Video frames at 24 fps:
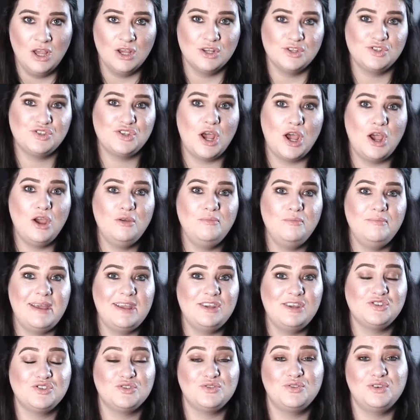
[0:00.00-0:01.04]
So
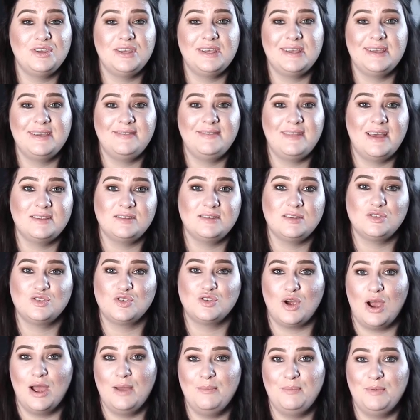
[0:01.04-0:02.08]
make sure you hit that
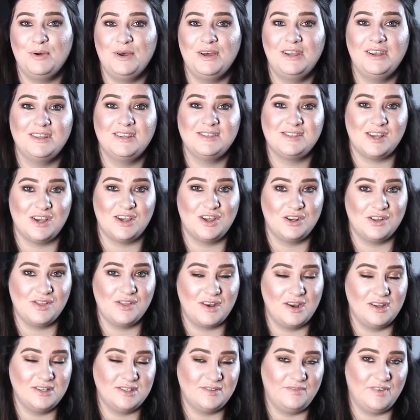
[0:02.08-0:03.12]
subscribe button and turn on
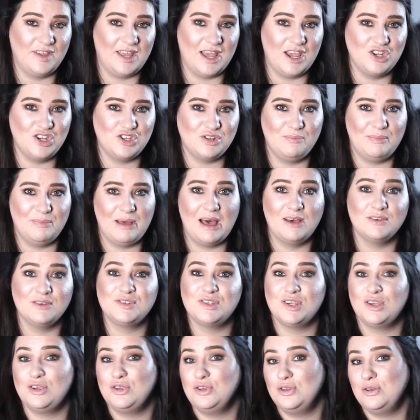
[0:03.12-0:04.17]
the notification bell
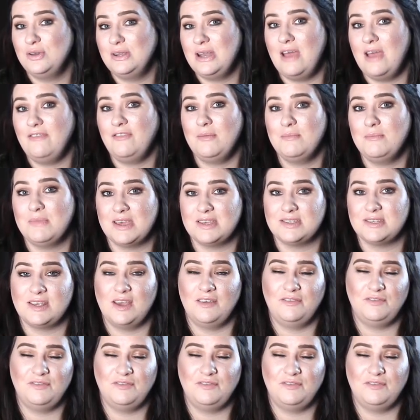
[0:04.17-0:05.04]
so you never miss a